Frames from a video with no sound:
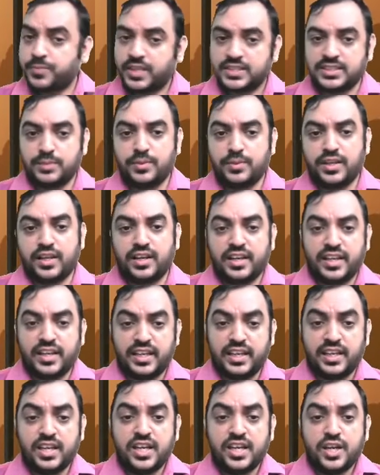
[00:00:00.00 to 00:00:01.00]

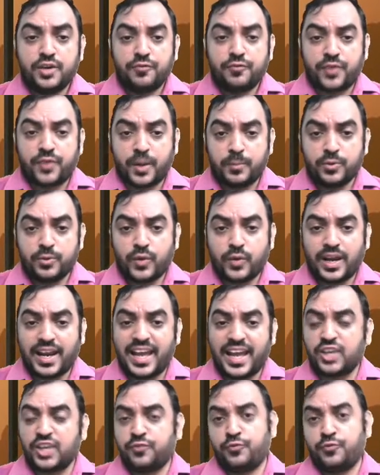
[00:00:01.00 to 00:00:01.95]
Similarly, from 12 lakh,